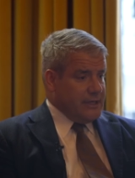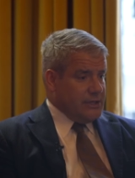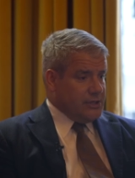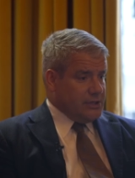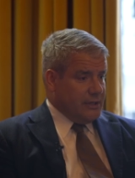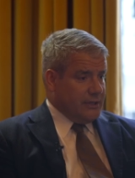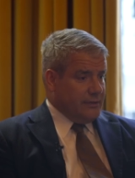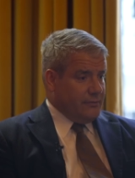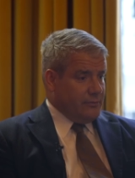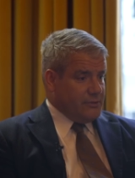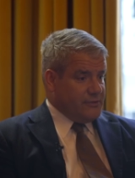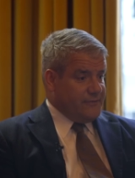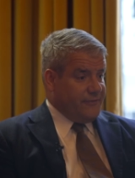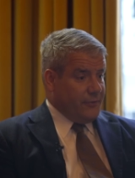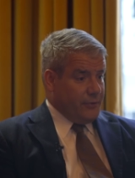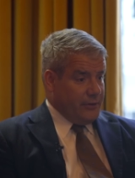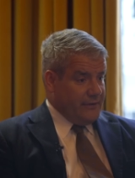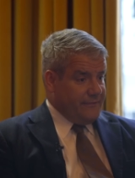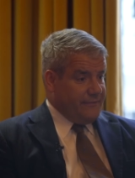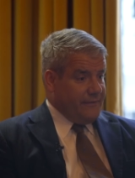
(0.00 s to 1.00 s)
Asia was
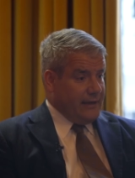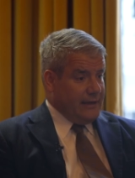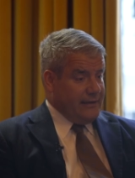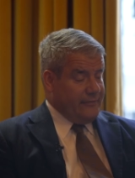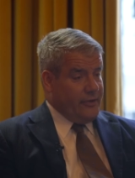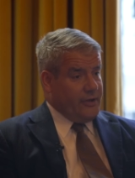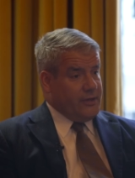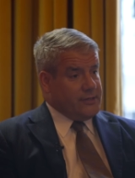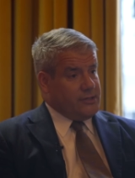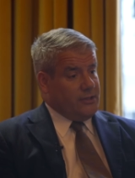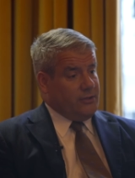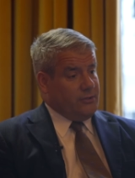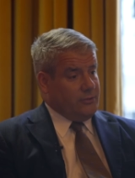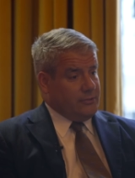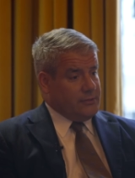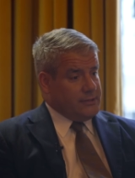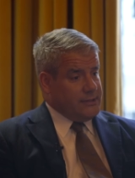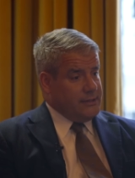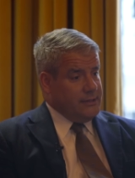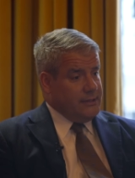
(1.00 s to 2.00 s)
45 years
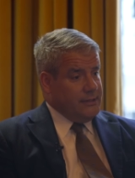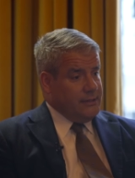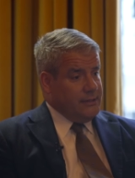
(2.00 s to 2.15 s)
old,